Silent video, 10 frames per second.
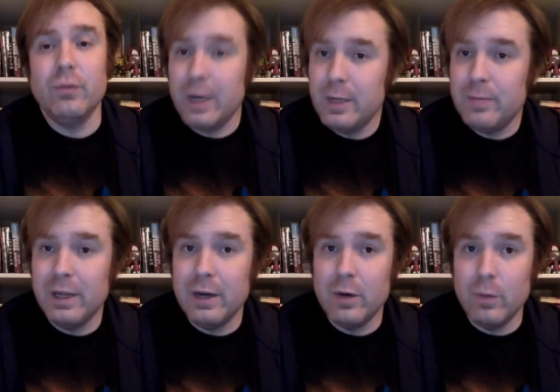Ready
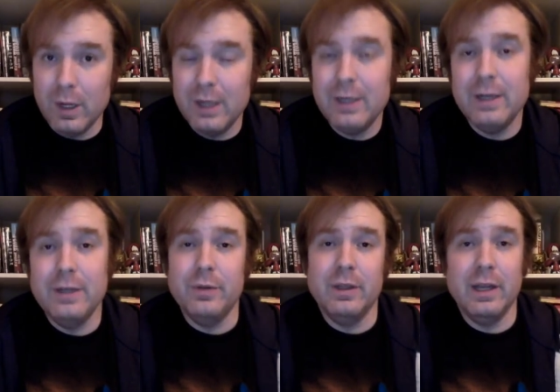Player One
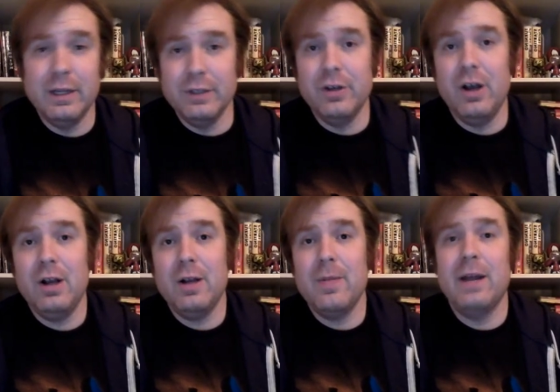and you would like to
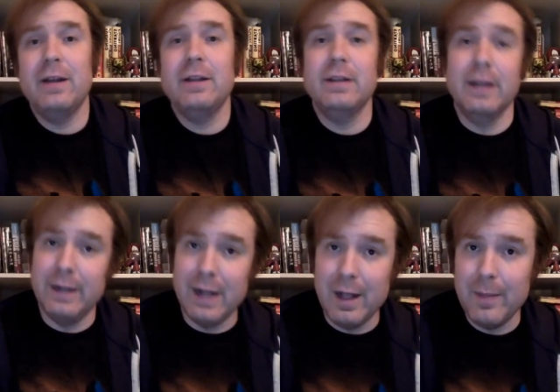talk about it,
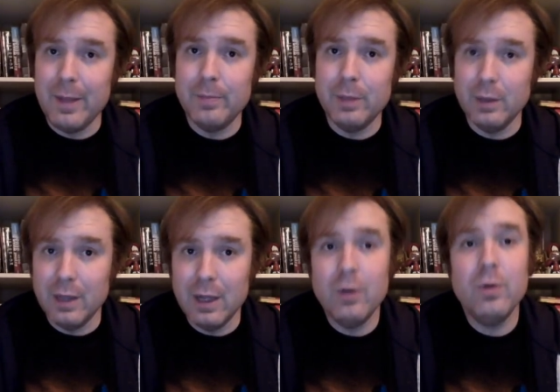then comment
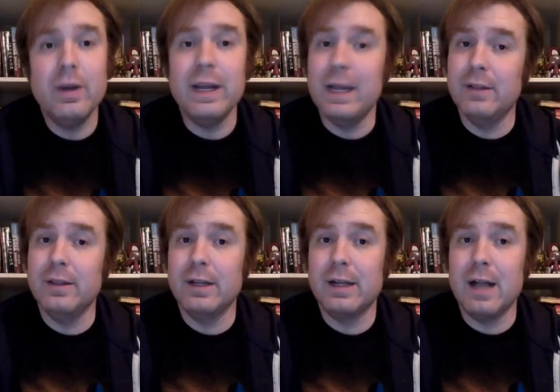below
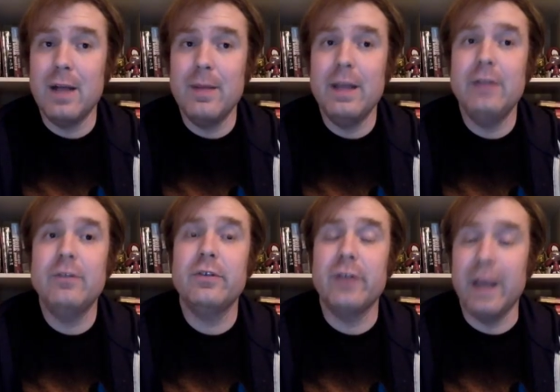in the
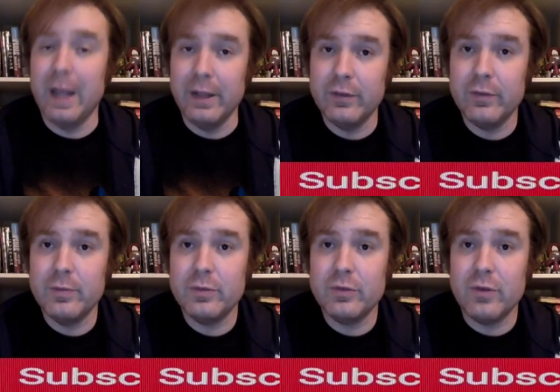comments and
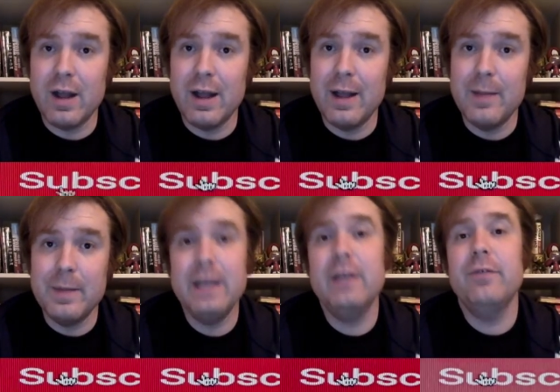
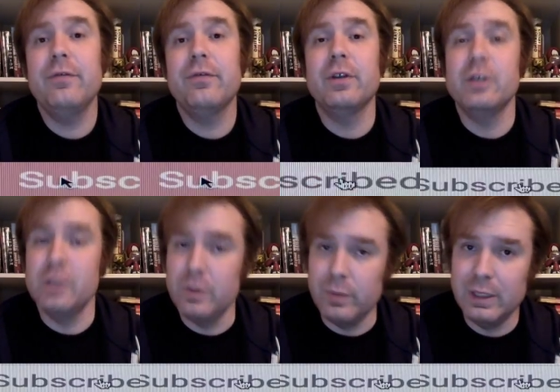subscribe if
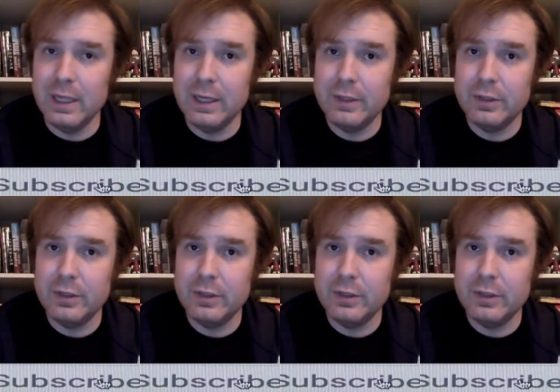you would like